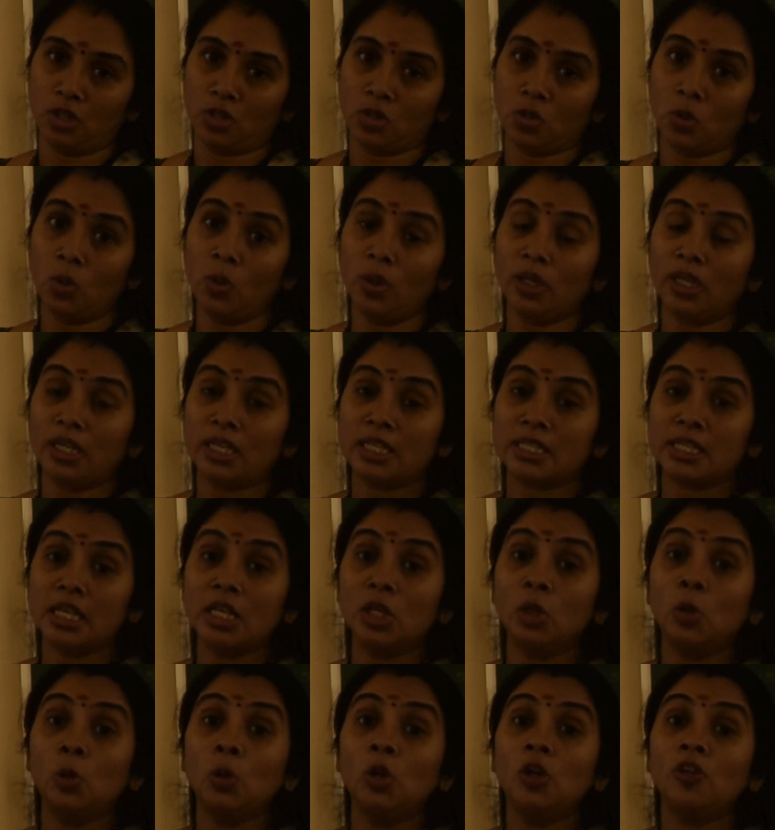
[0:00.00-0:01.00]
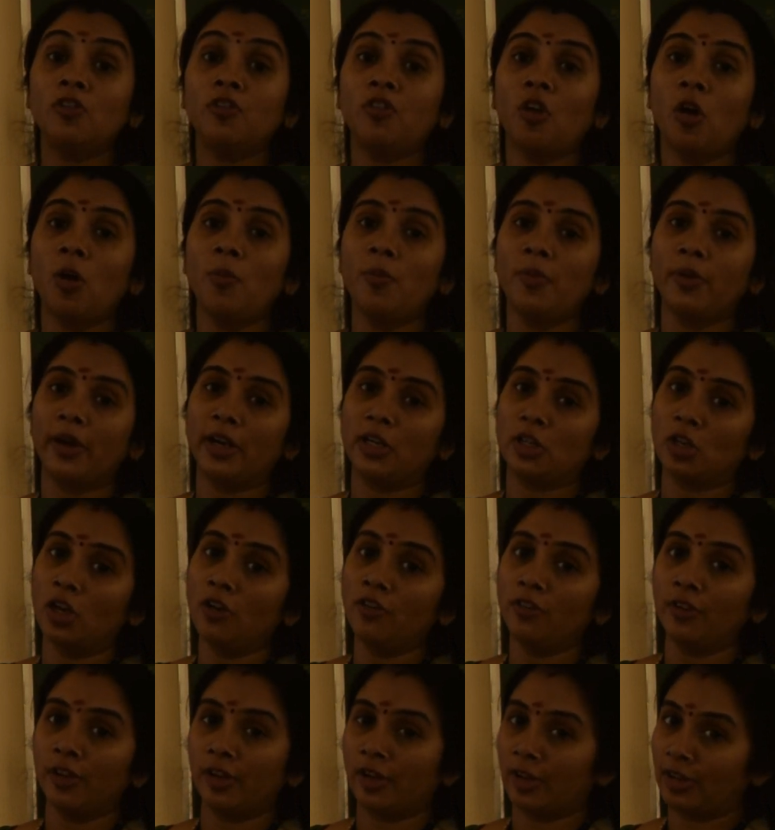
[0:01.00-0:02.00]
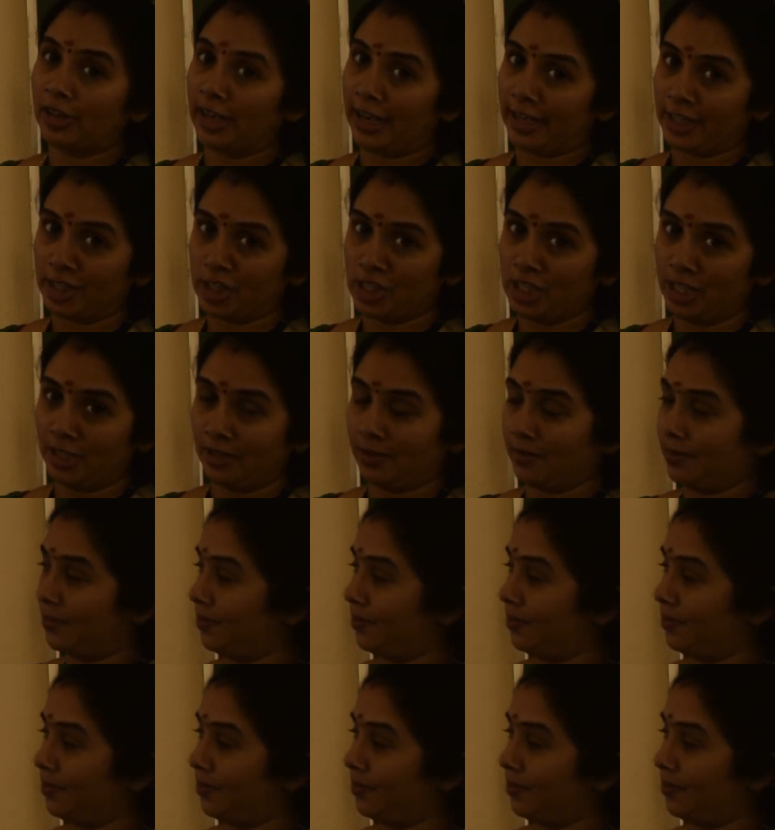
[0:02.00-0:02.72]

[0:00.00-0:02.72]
So it is a uniform rate of reaction.